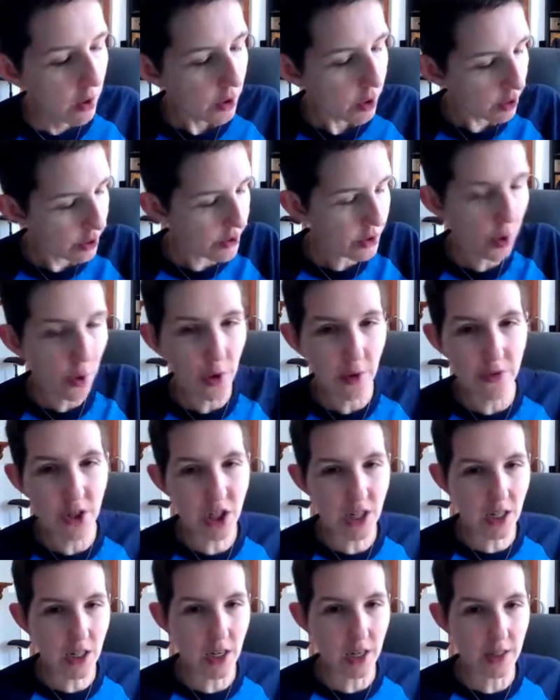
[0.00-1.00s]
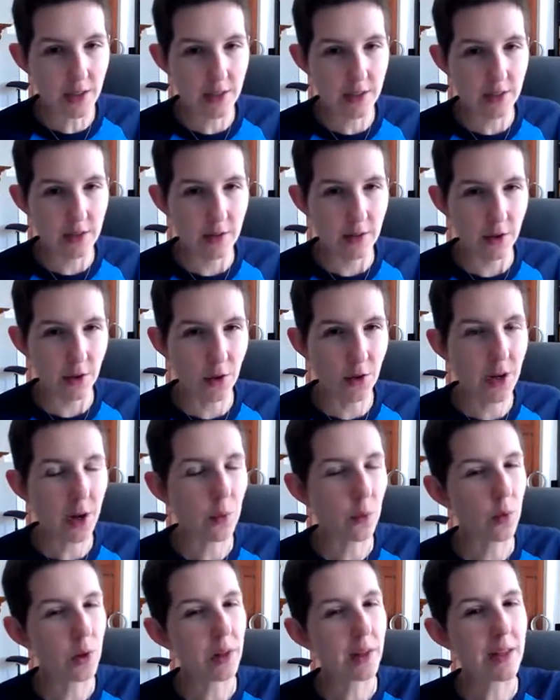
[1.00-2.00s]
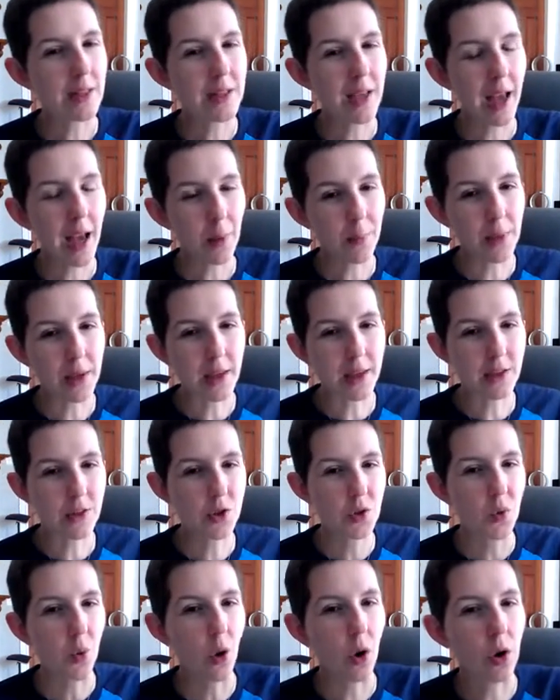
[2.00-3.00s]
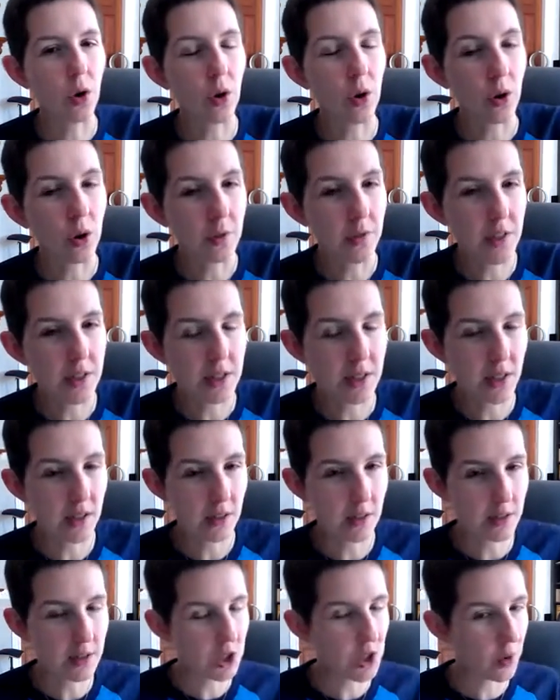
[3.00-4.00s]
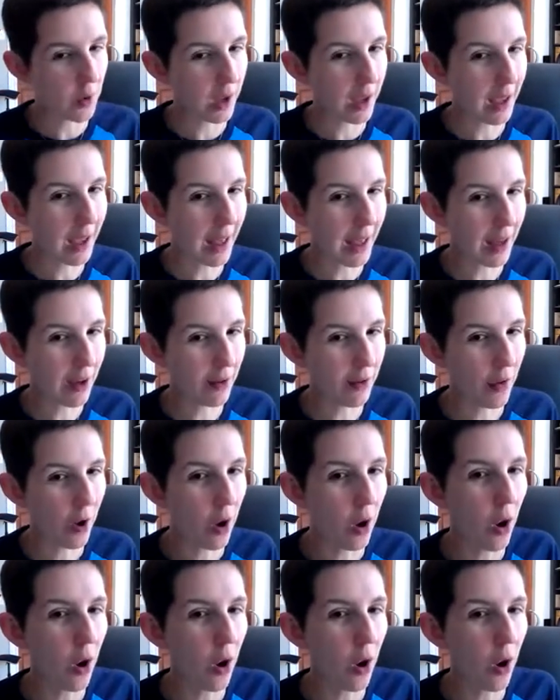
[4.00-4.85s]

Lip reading: your zone of genius. You're not really tapping into all of the skills that you have,